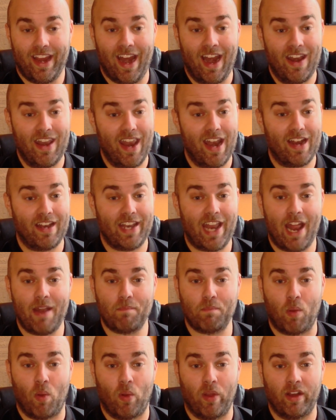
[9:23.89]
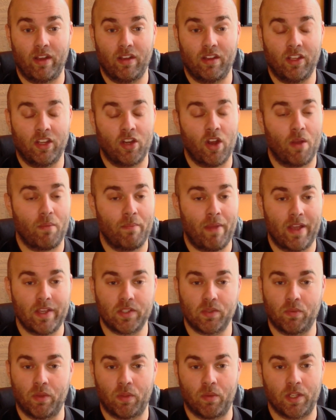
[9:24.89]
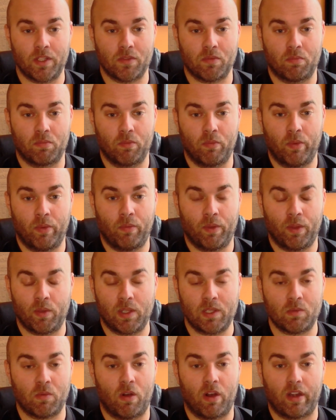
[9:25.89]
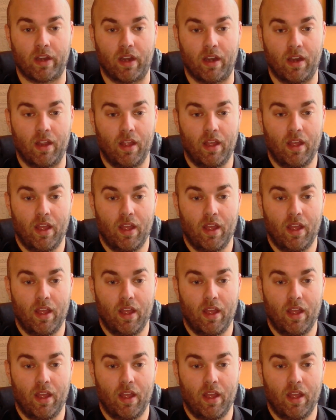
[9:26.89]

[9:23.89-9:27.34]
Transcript: And then at that point, you don't mess with what's working.